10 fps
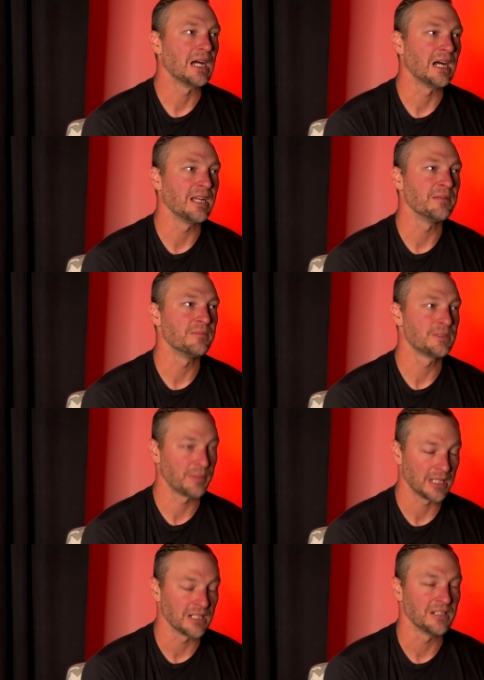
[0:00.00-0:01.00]
I am
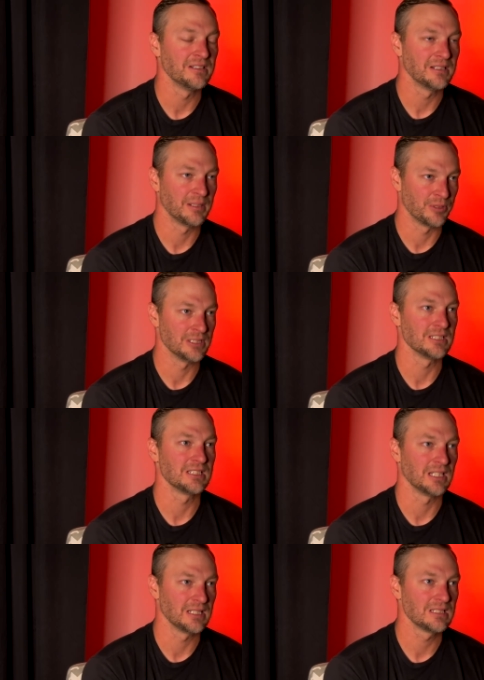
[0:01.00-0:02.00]
spared a prison
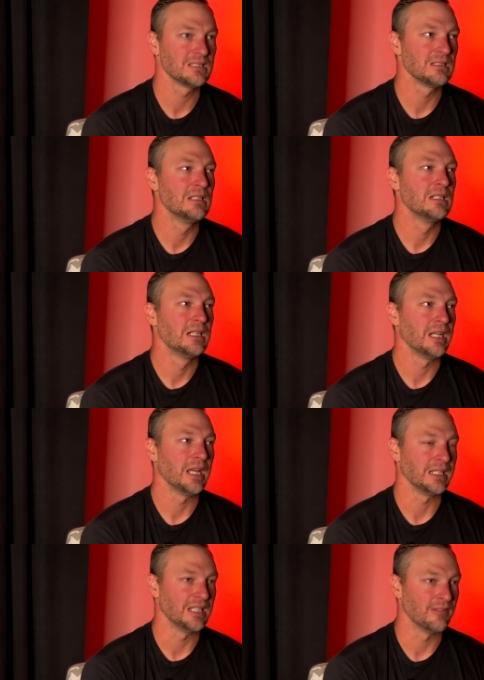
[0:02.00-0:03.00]
sentence
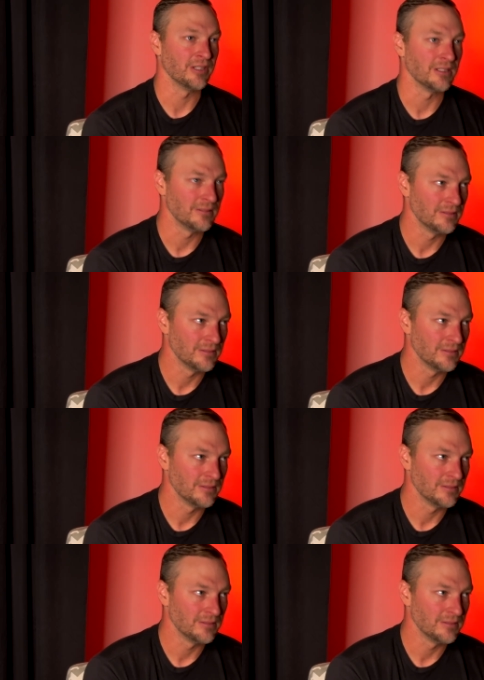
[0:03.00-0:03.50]
and given